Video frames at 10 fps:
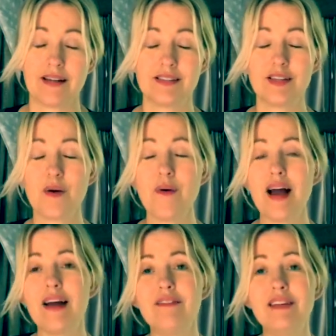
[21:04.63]
So
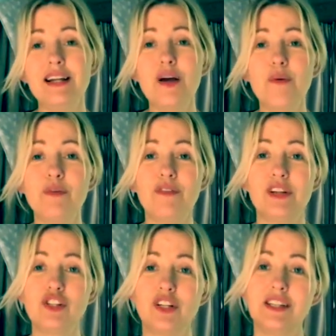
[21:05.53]
I really hope you've
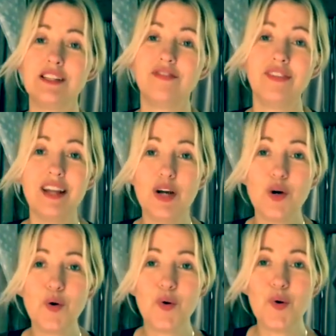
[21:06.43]
enjoyed this
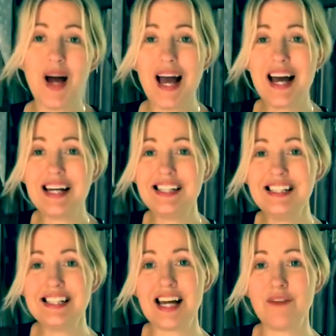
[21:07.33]
video,
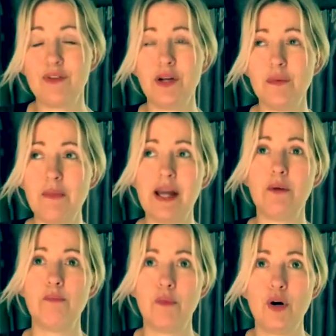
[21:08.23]
and I'm going to
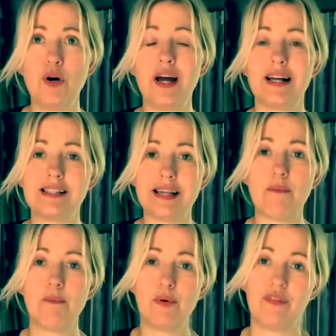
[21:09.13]
make more
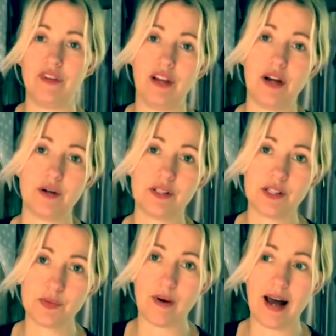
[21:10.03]
example videos
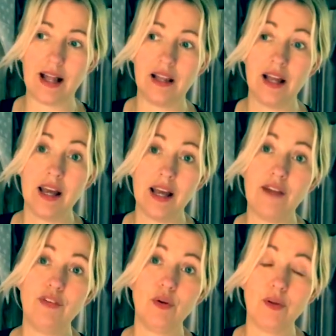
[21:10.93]
as well.
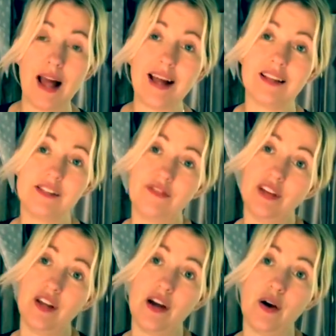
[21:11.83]
If you like this
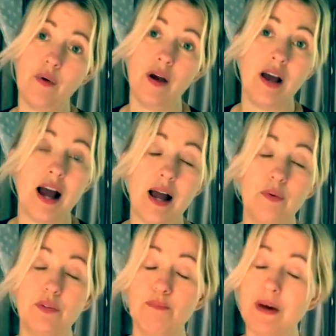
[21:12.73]
video, I
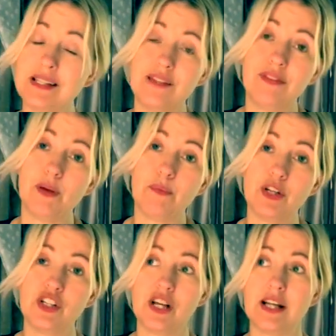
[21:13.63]
would massively
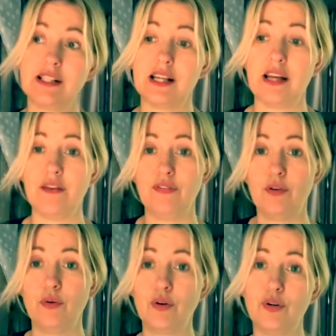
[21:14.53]
appreciate it if
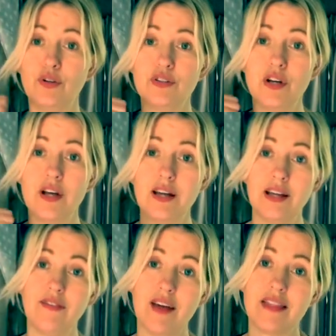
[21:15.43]
you could
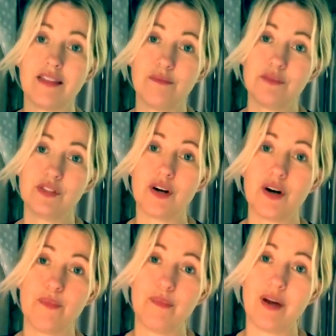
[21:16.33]
give it a thumbs
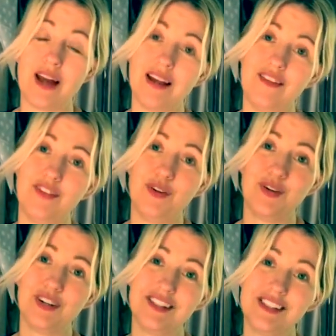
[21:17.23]
up, and if you
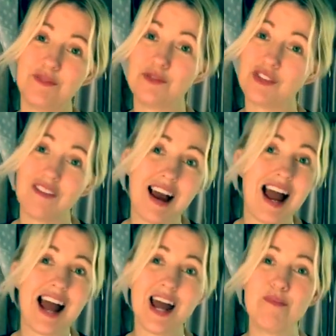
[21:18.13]
could
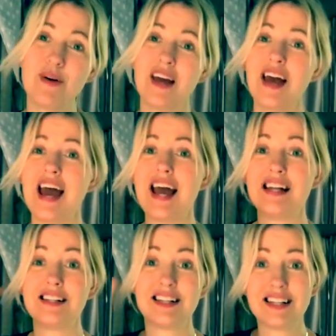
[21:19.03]
subscribe
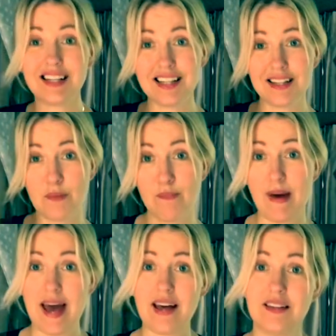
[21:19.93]
and click the
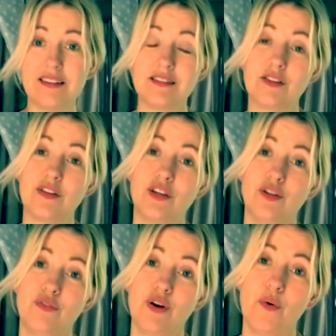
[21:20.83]
bell so that
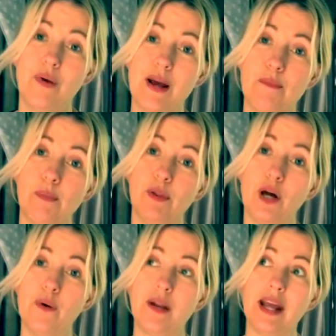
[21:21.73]
you know when I'm
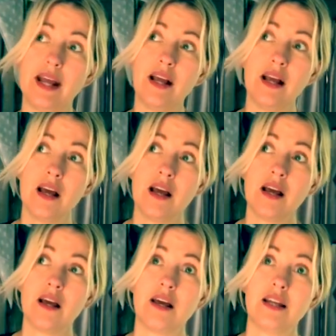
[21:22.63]
uploading.
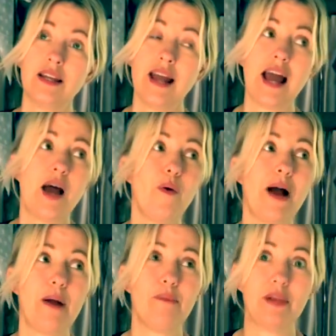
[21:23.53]
Now
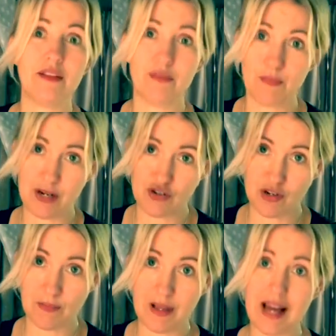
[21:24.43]
I'm living my
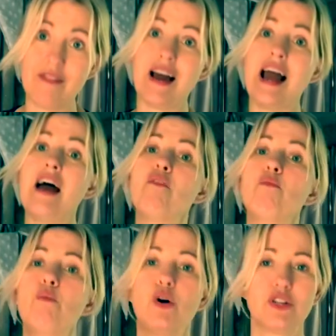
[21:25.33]
dream life, I have
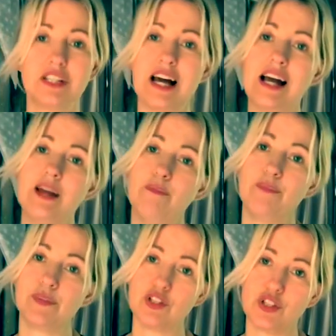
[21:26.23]
more time
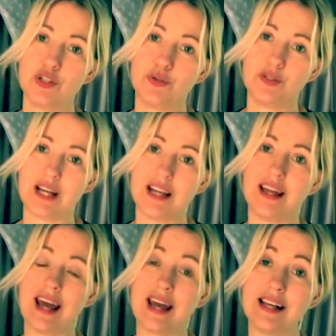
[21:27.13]
to
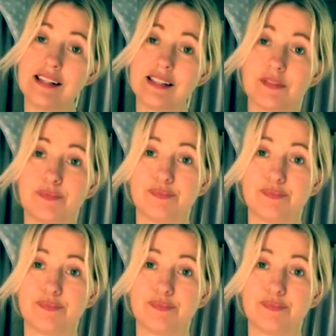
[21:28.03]
dedicate